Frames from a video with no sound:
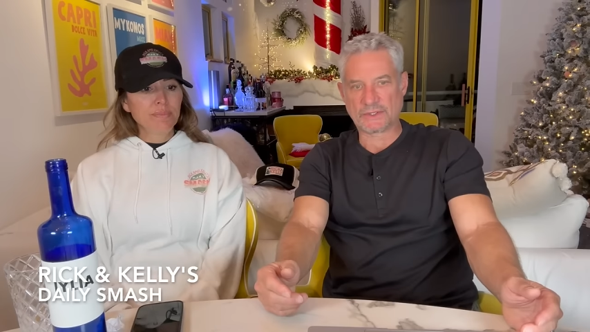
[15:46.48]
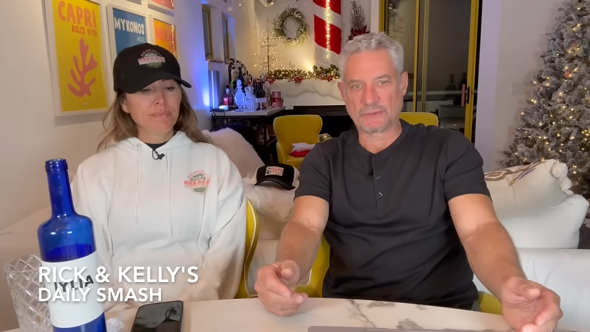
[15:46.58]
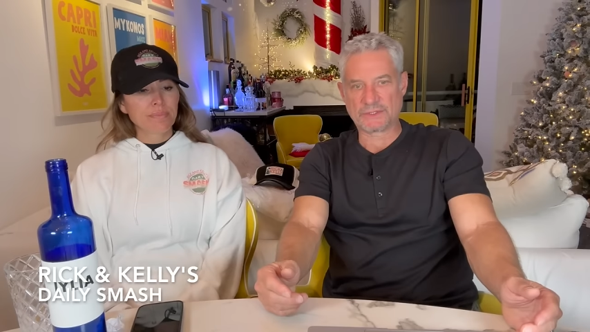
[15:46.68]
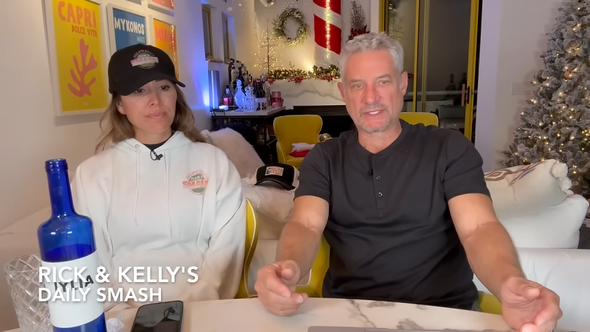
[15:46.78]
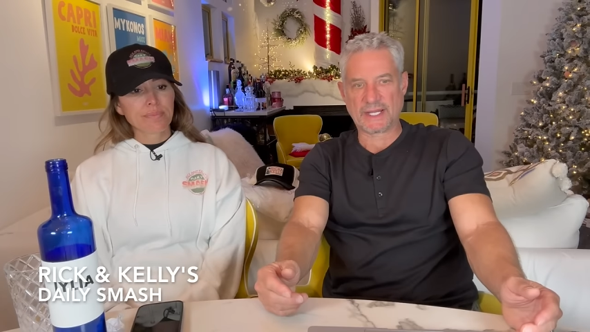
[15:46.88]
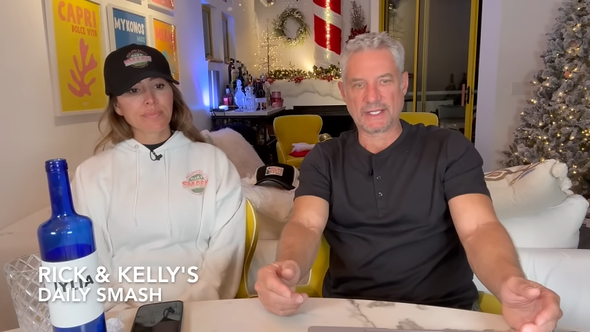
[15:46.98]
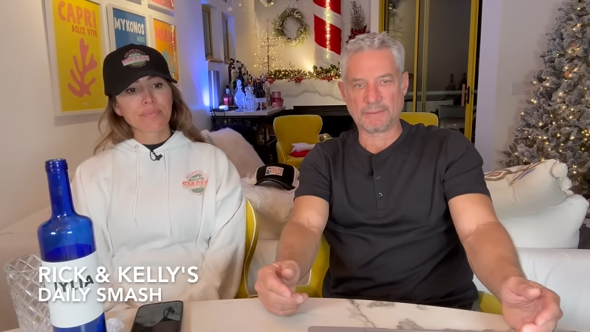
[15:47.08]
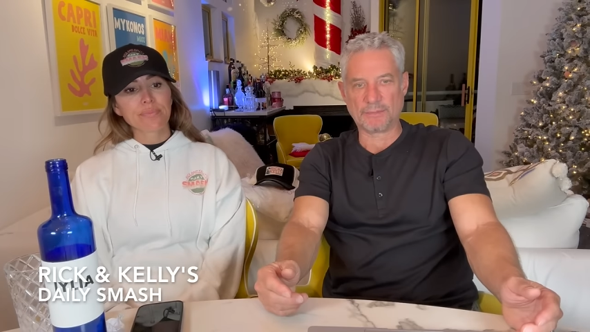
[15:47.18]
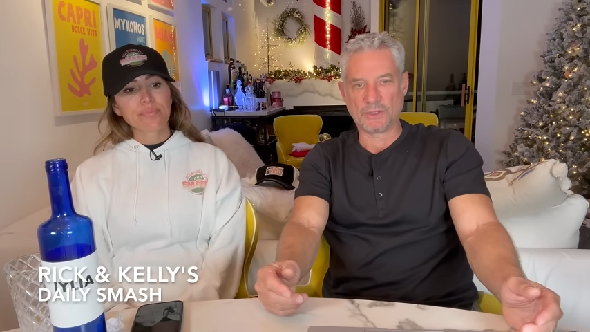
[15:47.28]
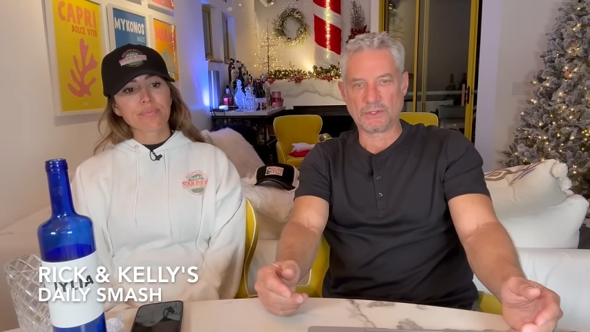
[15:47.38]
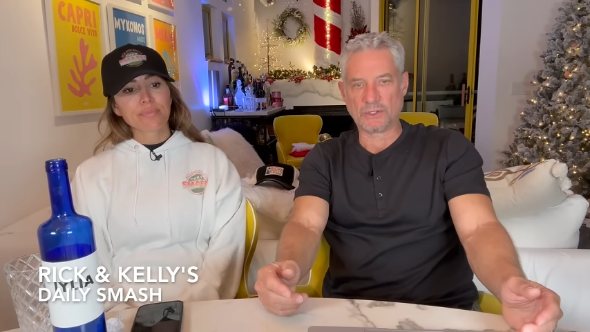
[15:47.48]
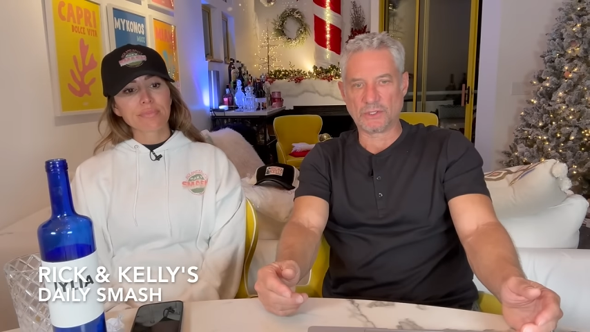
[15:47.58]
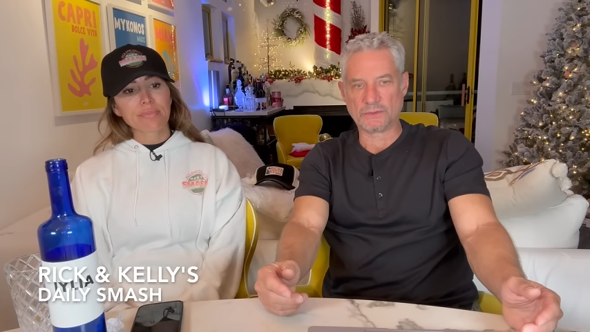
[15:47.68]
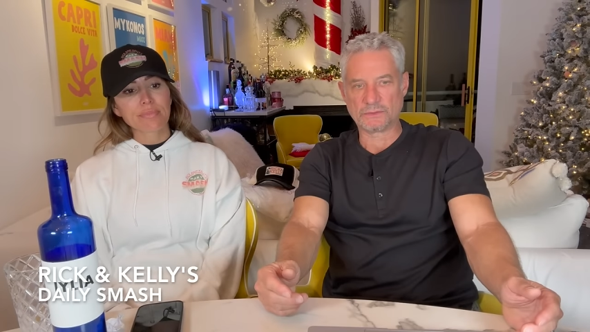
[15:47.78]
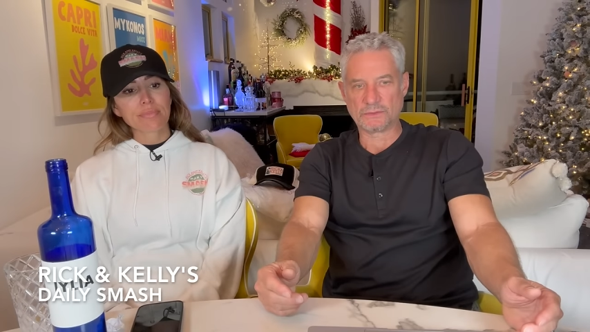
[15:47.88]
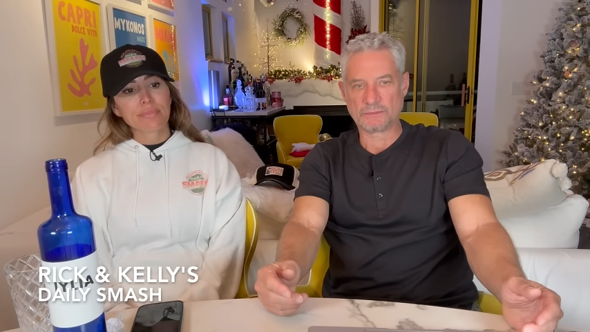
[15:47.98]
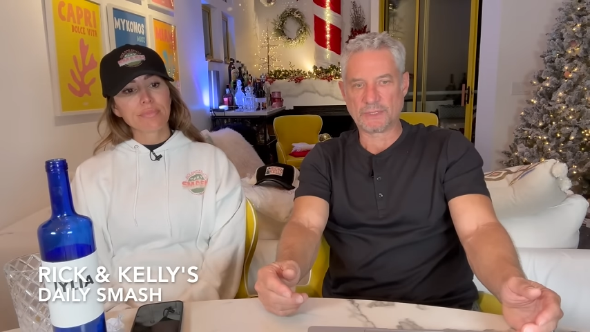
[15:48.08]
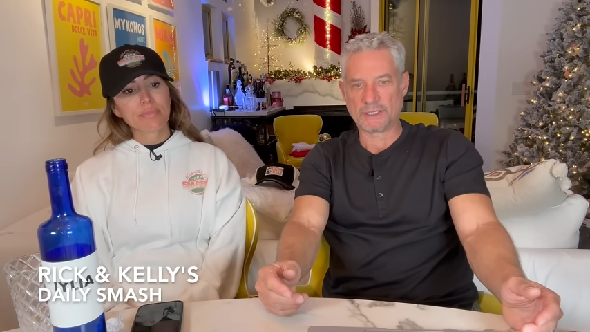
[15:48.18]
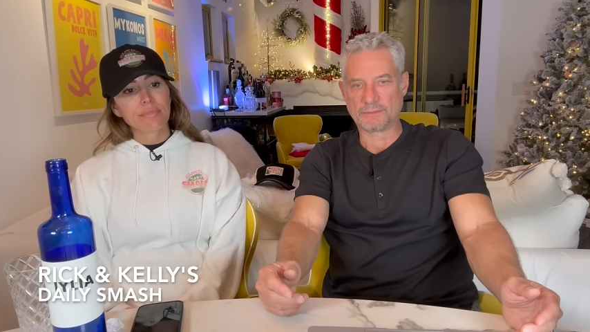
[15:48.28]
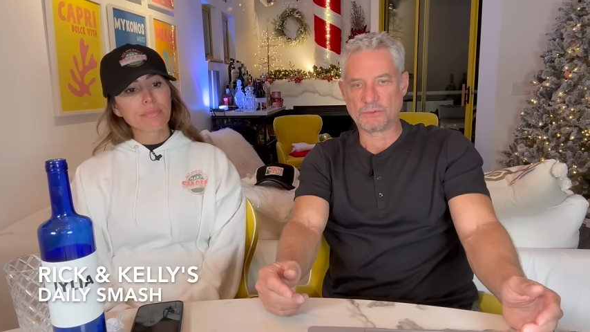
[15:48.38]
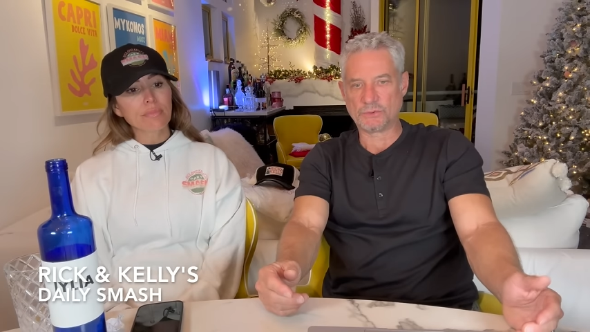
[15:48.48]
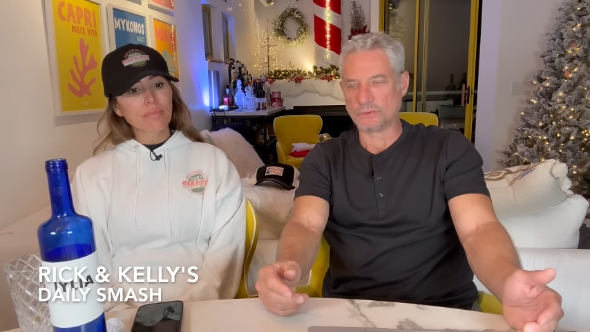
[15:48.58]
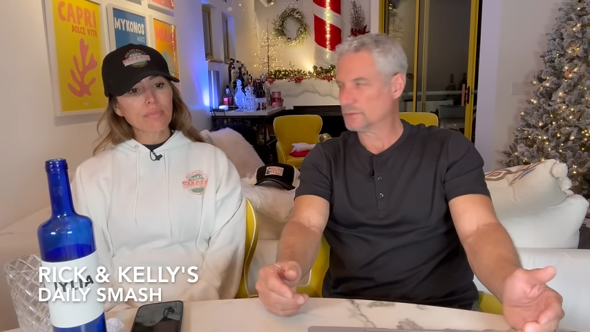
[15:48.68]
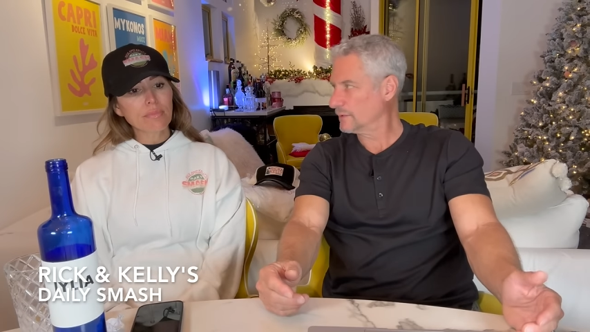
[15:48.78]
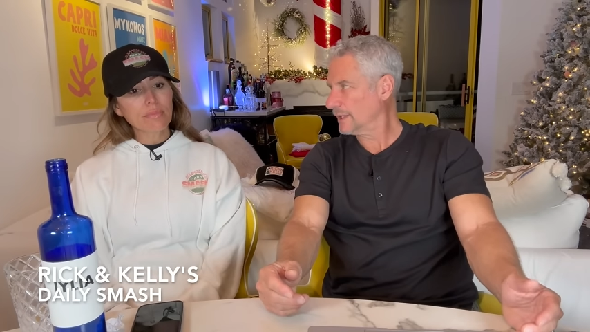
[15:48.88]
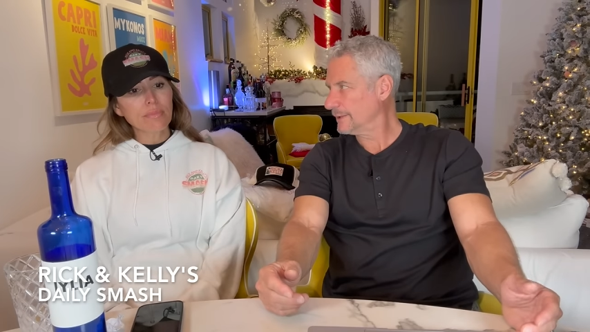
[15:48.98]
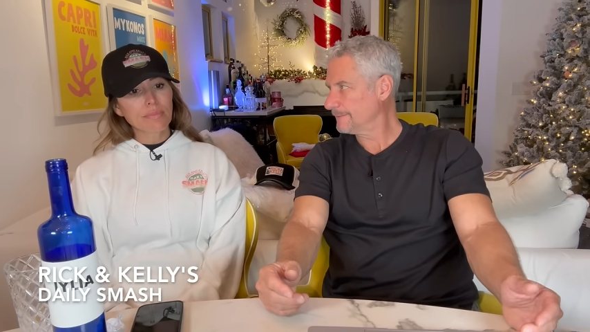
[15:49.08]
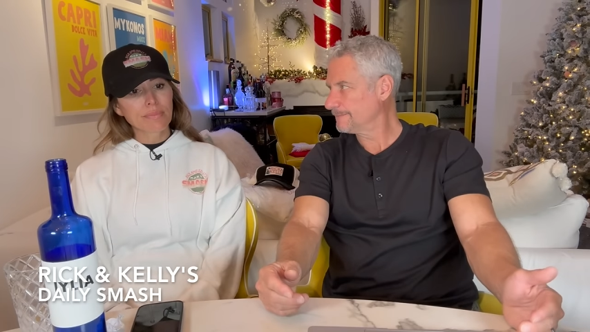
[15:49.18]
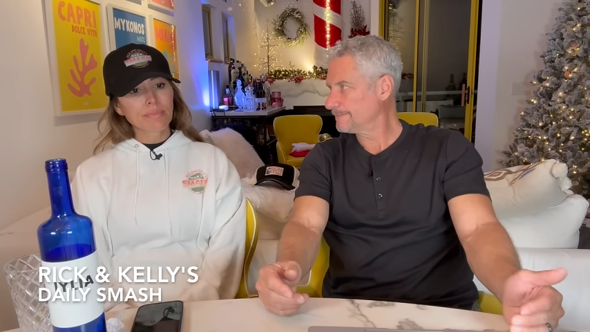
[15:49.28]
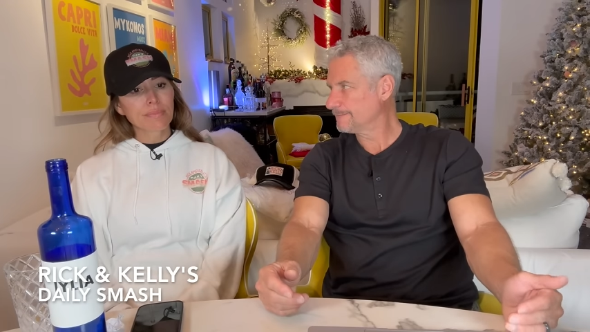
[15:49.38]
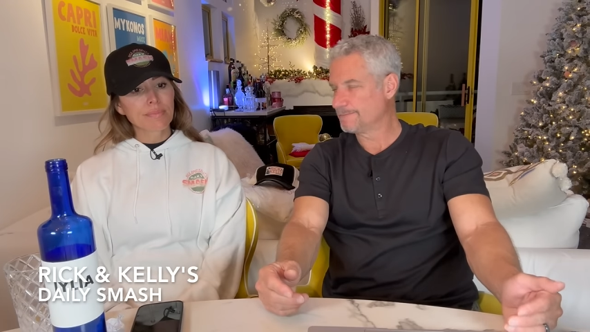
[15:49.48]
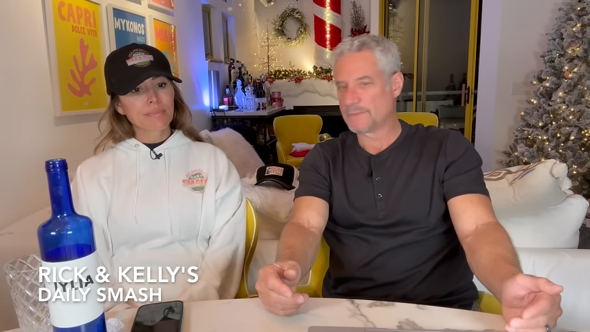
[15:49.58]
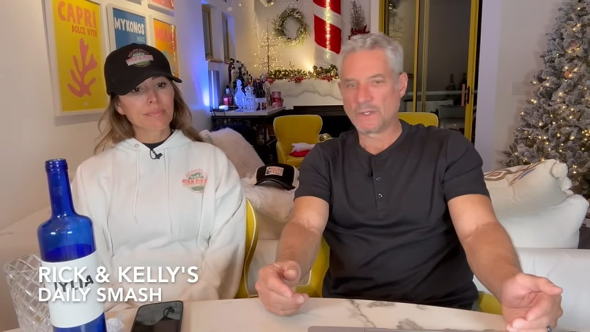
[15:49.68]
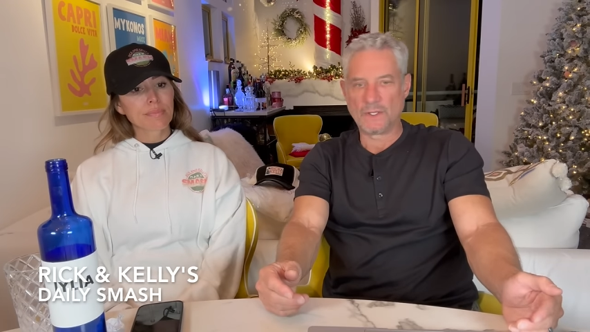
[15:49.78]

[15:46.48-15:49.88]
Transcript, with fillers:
Speaker 1: I think he was staying in a bungalow by the pool, right? Mm -hmm.